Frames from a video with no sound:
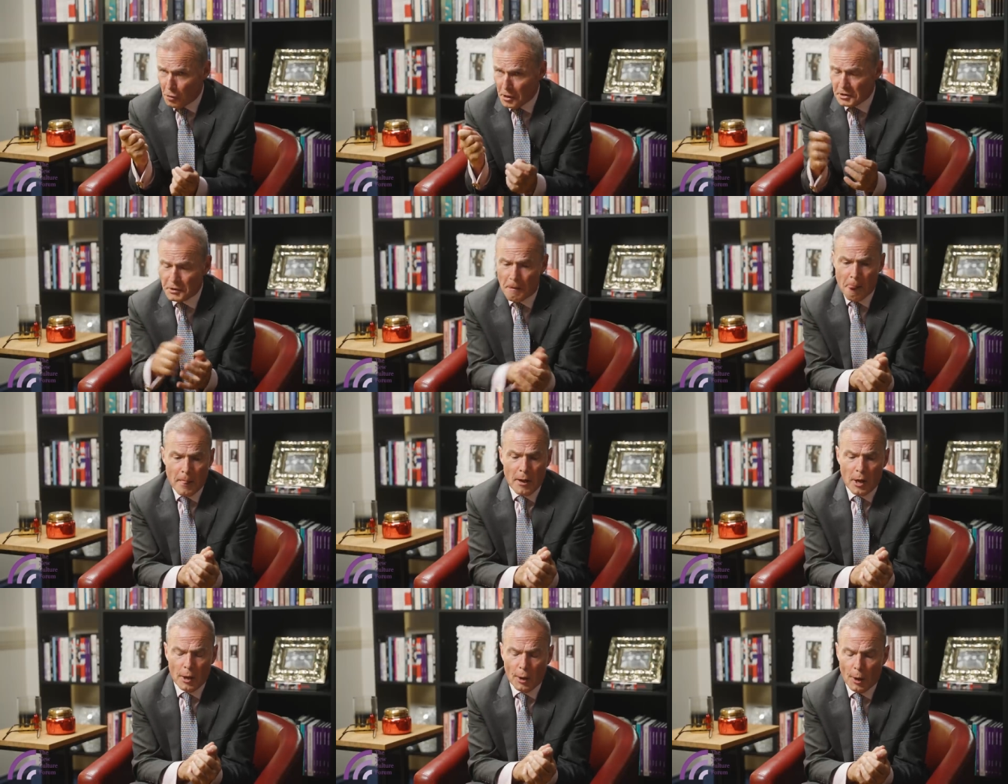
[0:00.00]
right?
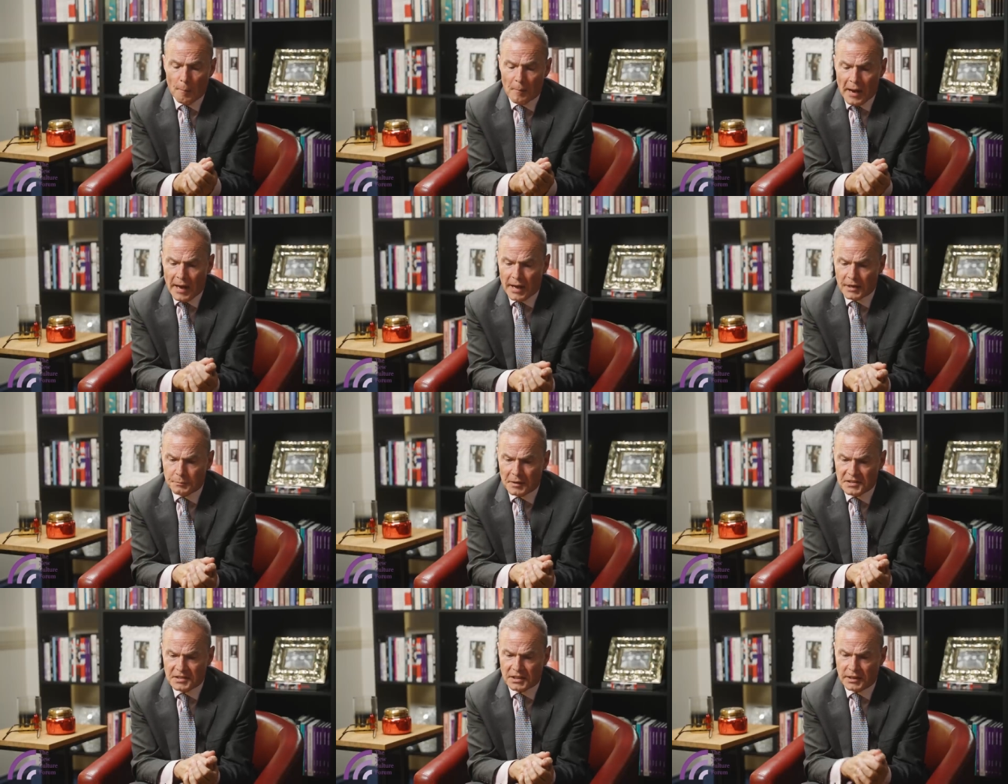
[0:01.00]
Yep. And
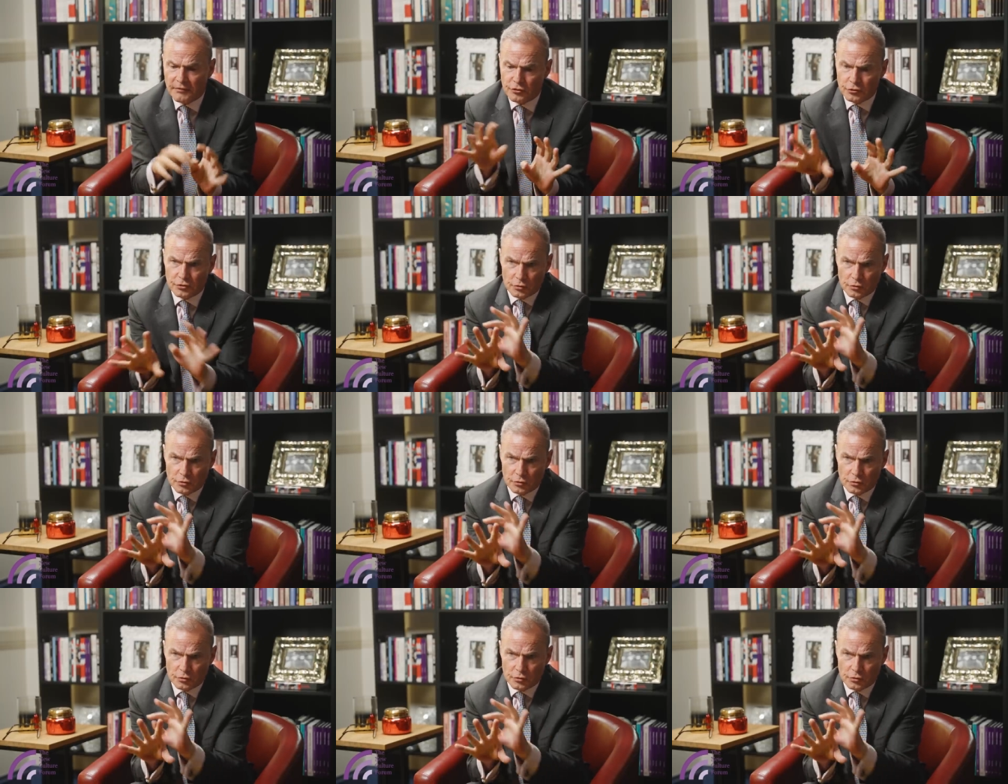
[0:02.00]
basically, if you've